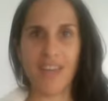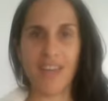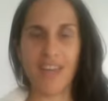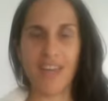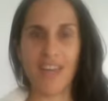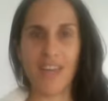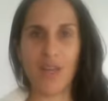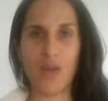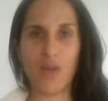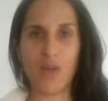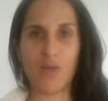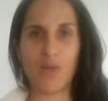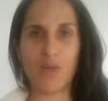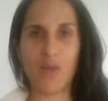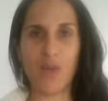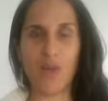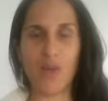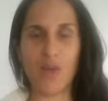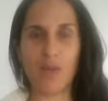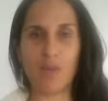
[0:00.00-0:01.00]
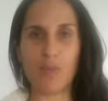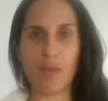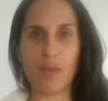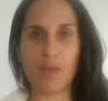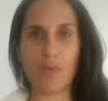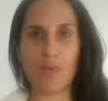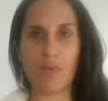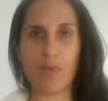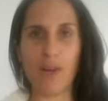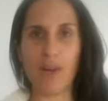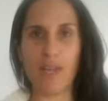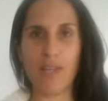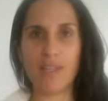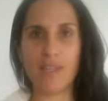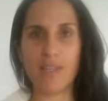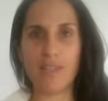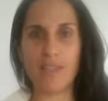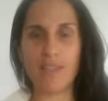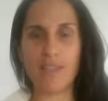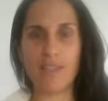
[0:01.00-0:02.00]
Hello to you, my
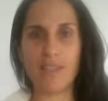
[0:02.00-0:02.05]
friend.